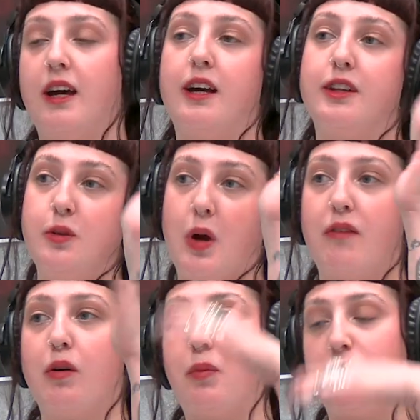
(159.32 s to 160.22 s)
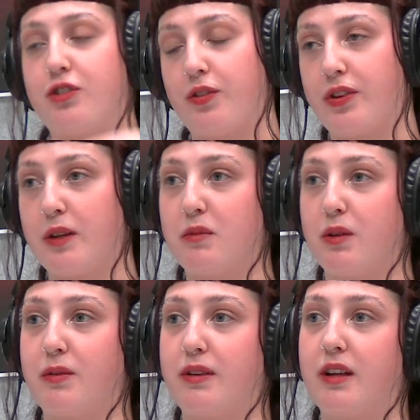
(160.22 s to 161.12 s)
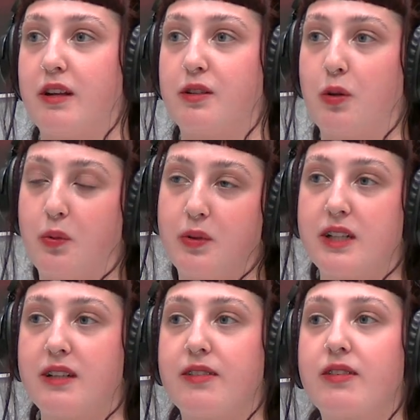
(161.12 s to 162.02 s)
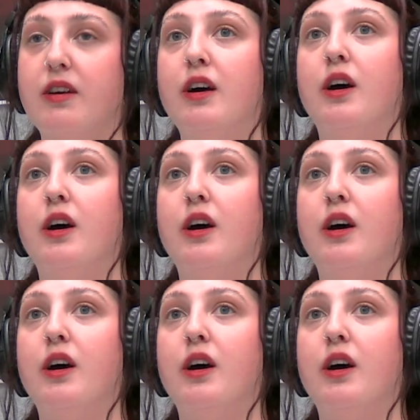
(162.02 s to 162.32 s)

And you have a bunch of symptoms that go with this.